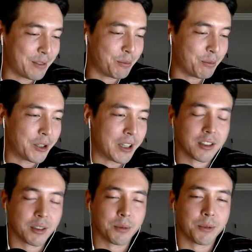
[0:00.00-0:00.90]
I'm doing a lot of
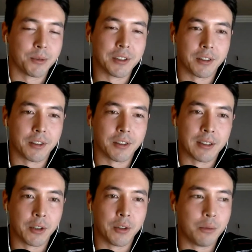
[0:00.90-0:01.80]
customer research right
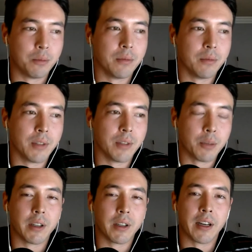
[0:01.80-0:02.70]
now, so
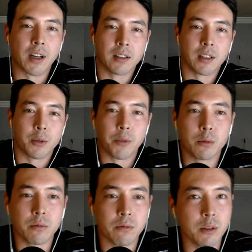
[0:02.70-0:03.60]
getting in contact with
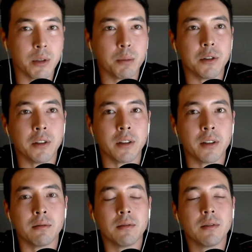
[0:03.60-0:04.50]
real people
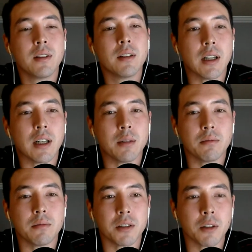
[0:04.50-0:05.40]
and
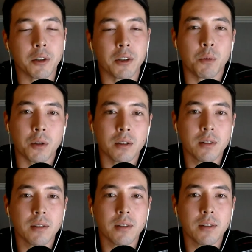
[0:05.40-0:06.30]
just learning more,
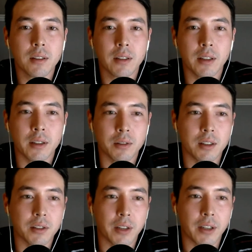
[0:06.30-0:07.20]

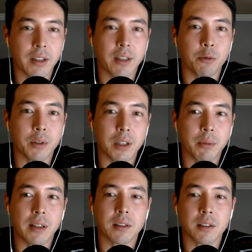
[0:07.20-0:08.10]
so I can really
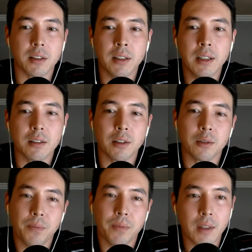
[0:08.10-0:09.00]
make this good. So
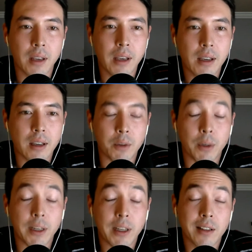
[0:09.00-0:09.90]
if you
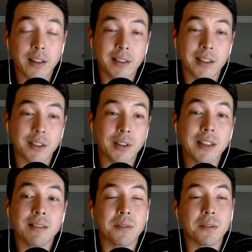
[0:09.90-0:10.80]
want to get on there, that's
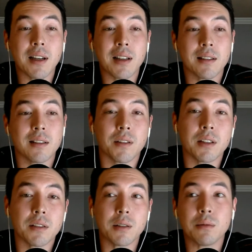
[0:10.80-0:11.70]
great. If not, that's
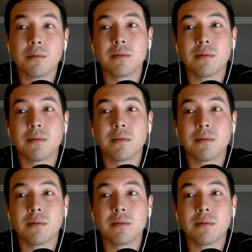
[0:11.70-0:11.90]
fine too.